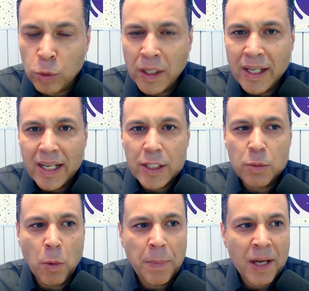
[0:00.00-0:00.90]
I know it's
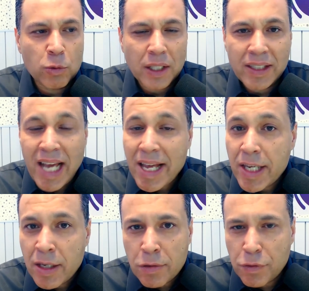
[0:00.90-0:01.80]
hard.
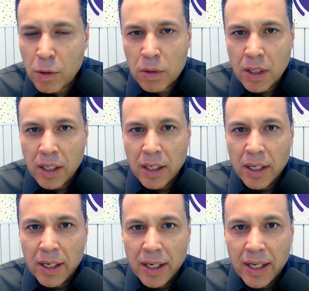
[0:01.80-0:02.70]
It's a terrible
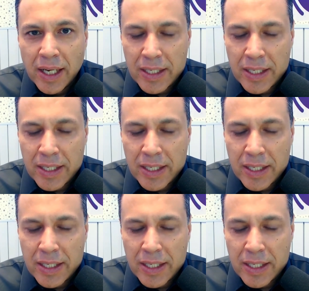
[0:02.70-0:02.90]
time.